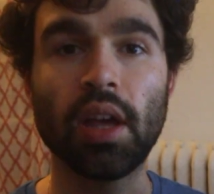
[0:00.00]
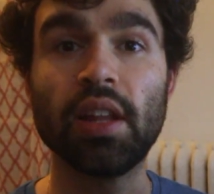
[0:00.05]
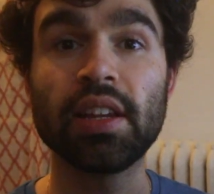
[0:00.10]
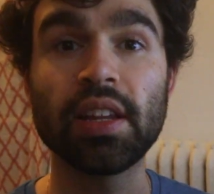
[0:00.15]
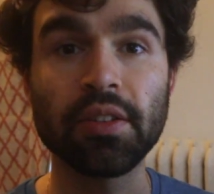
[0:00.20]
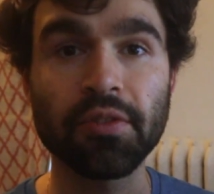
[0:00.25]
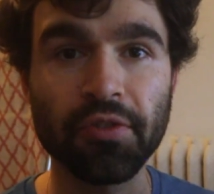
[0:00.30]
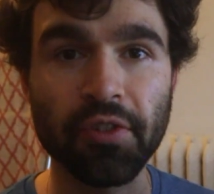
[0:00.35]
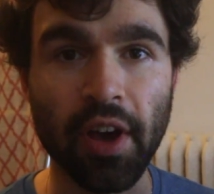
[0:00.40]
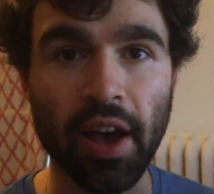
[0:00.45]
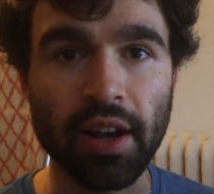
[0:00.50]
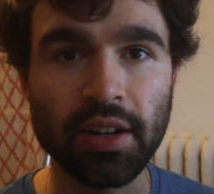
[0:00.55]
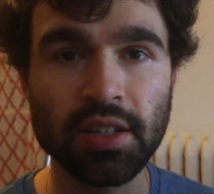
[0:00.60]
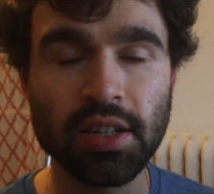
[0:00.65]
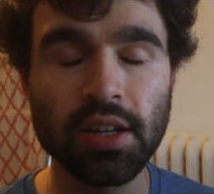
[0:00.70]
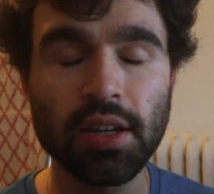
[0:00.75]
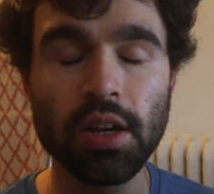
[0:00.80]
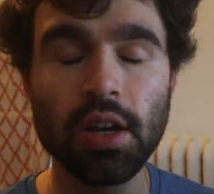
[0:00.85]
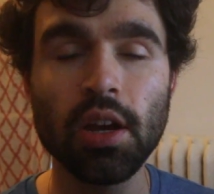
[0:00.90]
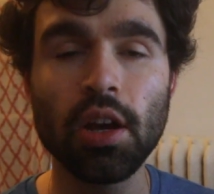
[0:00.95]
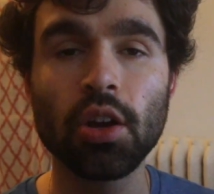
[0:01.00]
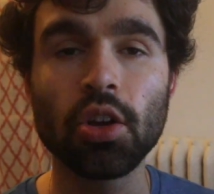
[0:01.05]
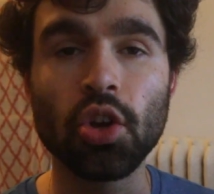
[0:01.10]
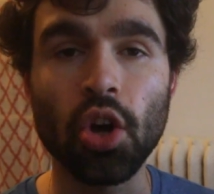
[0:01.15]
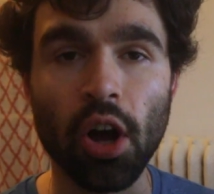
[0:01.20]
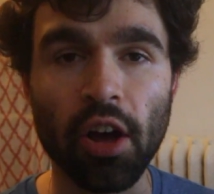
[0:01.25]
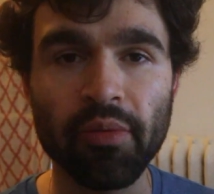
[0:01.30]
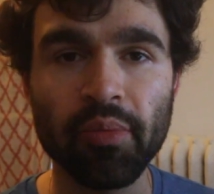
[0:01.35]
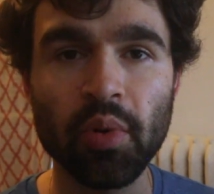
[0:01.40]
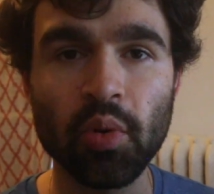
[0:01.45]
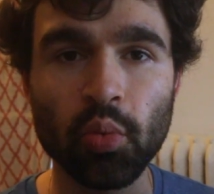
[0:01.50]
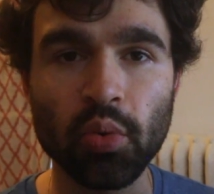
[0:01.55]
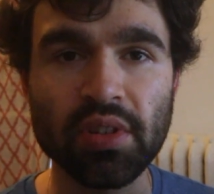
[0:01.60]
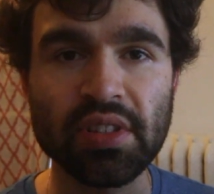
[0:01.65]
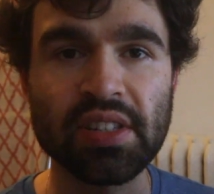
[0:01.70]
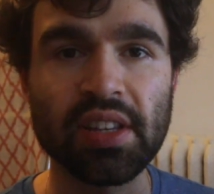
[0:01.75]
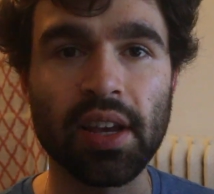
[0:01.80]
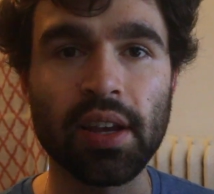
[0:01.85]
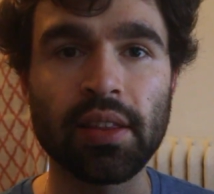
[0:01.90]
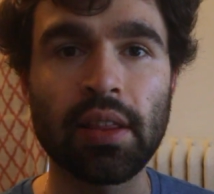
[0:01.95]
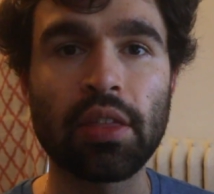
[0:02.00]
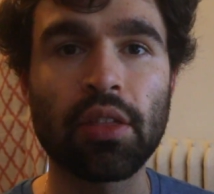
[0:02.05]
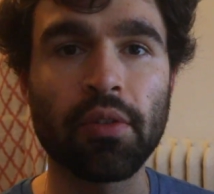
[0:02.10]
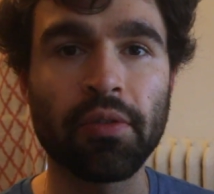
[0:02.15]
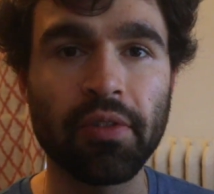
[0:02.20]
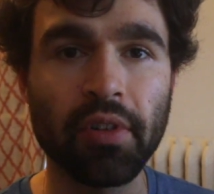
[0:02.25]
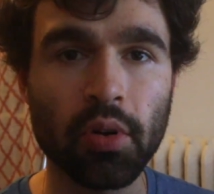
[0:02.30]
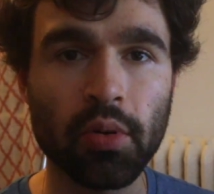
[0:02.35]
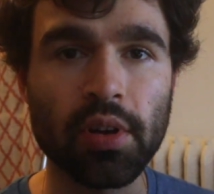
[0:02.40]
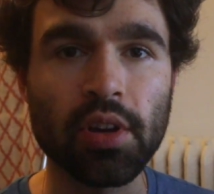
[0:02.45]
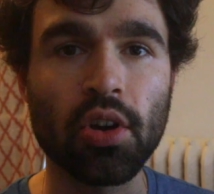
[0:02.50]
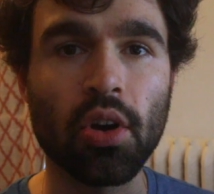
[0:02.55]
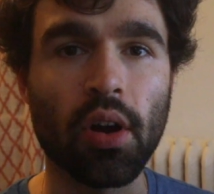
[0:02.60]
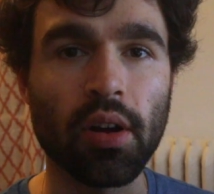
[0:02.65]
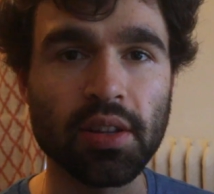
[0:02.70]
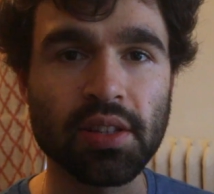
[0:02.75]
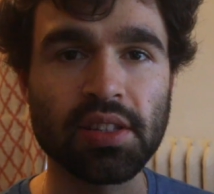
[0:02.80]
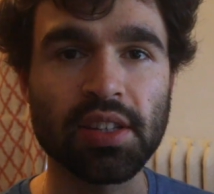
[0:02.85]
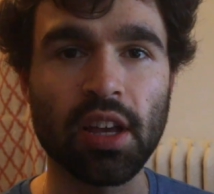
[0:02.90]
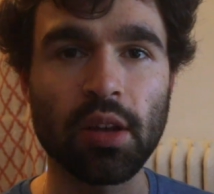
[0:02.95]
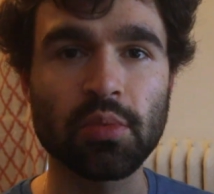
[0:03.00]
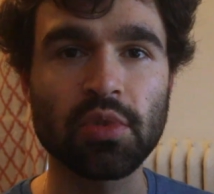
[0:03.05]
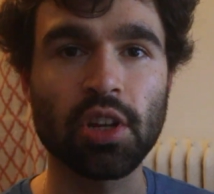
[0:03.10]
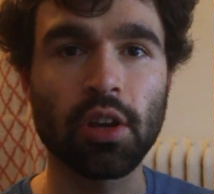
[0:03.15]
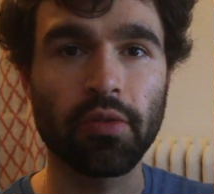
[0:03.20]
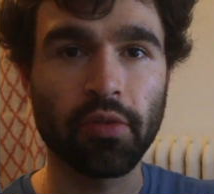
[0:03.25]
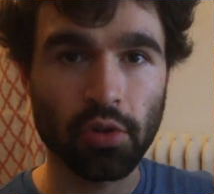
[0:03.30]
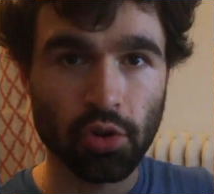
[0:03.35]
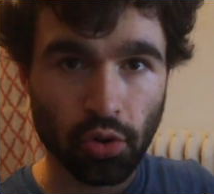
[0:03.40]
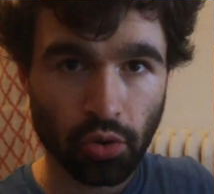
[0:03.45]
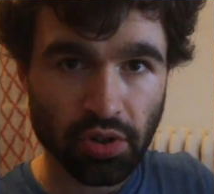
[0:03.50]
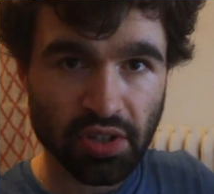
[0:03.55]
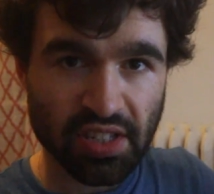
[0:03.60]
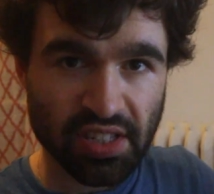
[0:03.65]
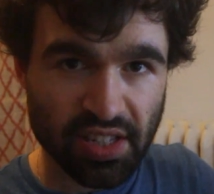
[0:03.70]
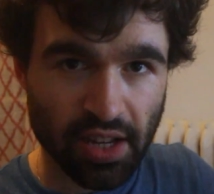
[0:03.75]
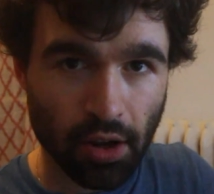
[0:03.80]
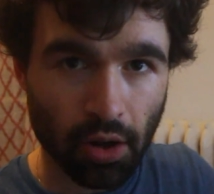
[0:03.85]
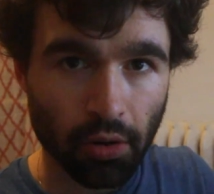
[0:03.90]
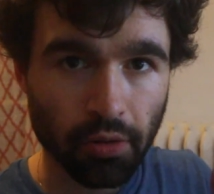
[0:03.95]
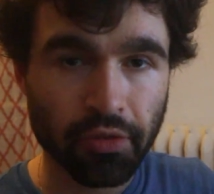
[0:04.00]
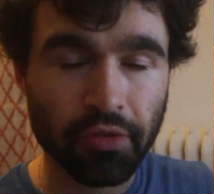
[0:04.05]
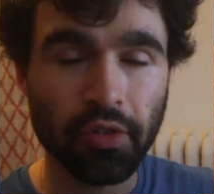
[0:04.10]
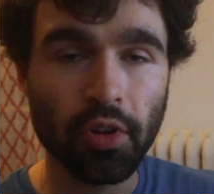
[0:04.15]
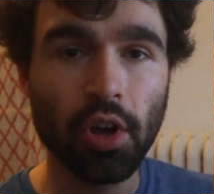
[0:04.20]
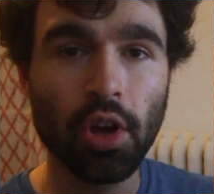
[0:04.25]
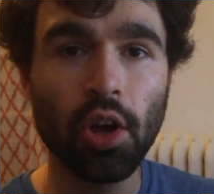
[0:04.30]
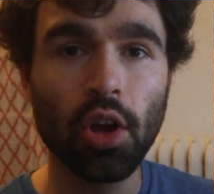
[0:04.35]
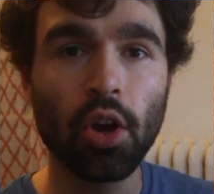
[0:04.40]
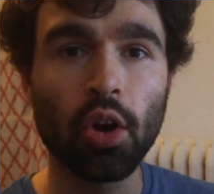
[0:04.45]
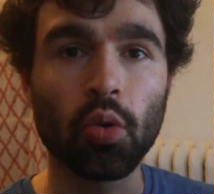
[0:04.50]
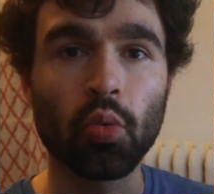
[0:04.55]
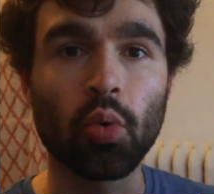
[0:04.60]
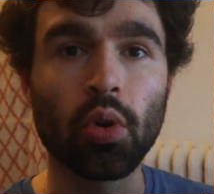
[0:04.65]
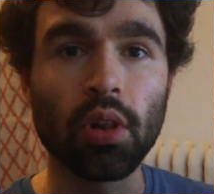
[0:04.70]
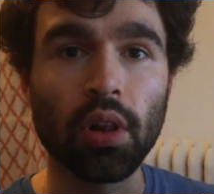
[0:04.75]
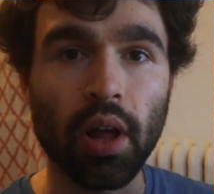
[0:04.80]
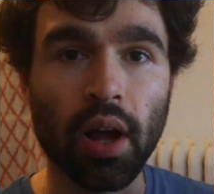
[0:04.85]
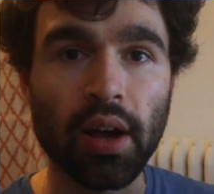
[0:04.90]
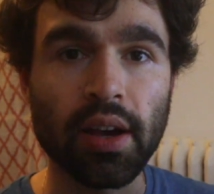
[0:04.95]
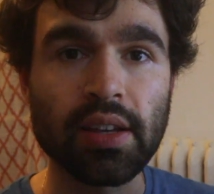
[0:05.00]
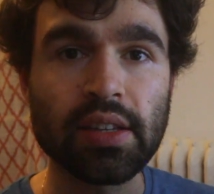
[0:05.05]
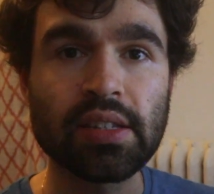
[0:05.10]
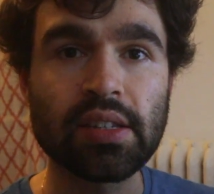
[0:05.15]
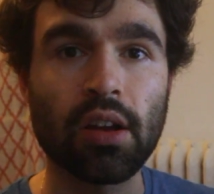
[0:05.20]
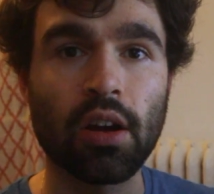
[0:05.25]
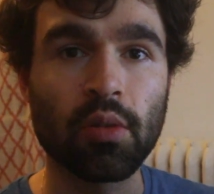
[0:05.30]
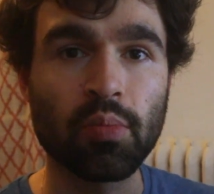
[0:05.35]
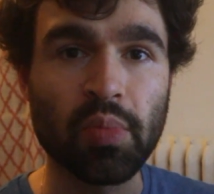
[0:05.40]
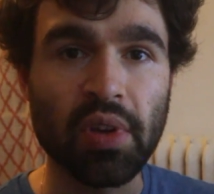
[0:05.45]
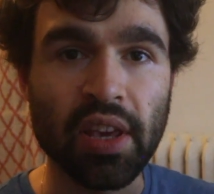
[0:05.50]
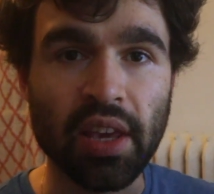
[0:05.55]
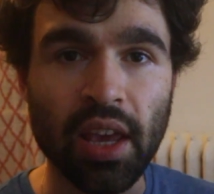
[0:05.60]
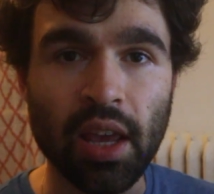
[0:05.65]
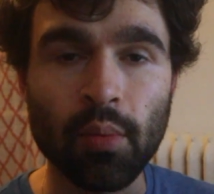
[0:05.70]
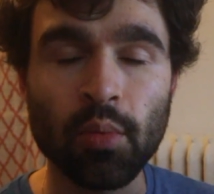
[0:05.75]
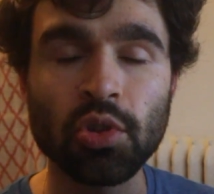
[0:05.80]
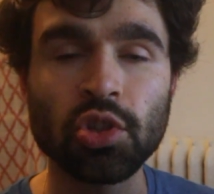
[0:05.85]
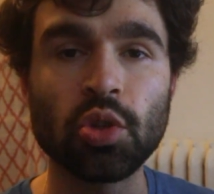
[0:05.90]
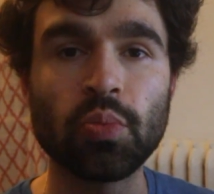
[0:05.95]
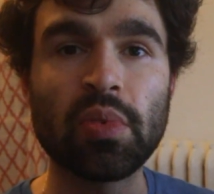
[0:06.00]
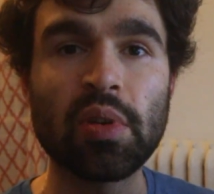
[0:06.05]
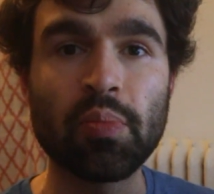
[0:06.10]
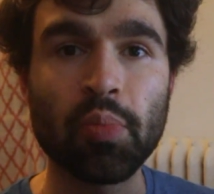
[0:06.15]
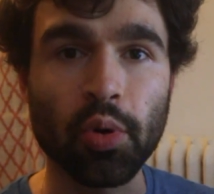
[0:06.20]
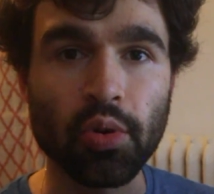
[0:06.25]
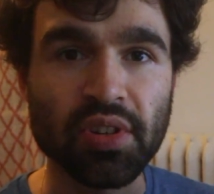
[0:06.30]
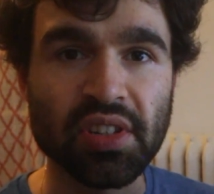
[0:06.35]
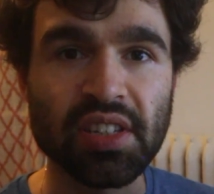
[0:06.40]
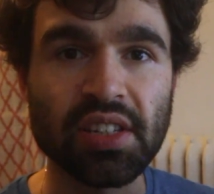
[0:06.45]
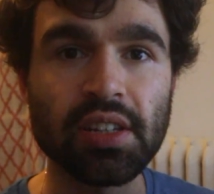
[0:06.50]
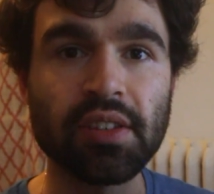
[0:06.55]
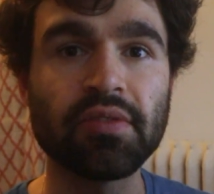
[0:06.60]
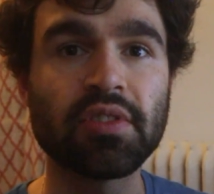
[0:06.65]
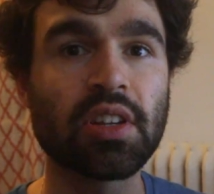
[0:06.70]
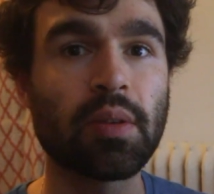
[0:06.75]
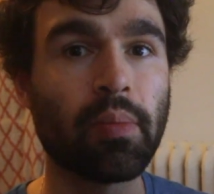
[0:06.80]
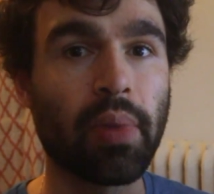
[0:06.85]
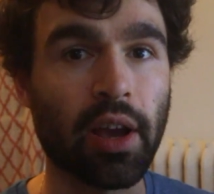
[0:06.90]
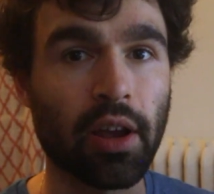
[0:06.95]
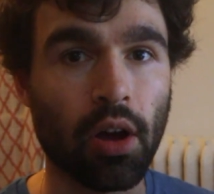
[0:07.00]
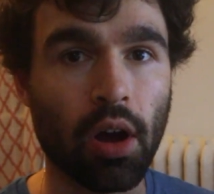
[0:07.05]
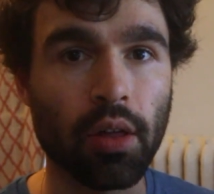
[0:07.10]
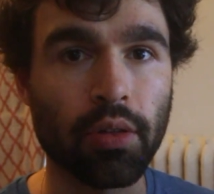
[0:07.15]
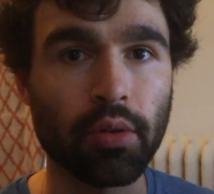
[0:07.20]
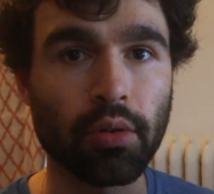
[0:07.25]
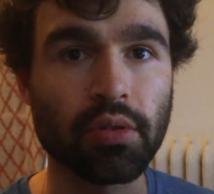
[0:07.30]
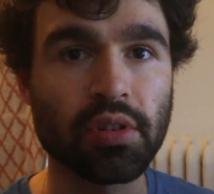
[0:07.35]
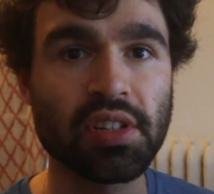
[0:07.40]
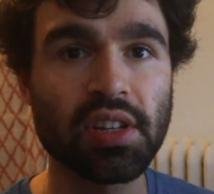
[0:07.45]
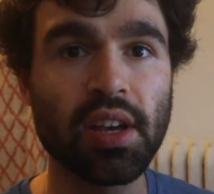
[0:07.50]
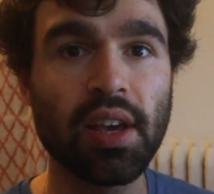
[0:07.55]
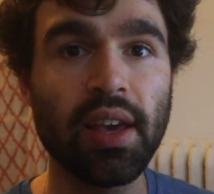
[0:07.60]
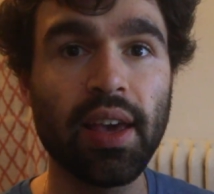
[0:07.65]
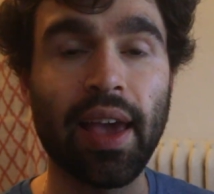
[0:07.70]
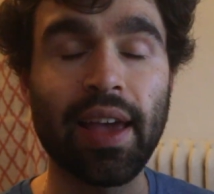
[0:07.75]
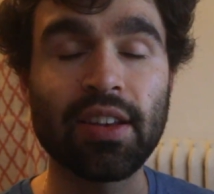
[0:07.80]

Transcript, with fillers: And in fact, Goffman would say that the very concept of yourself relies on being able to be perceived by others,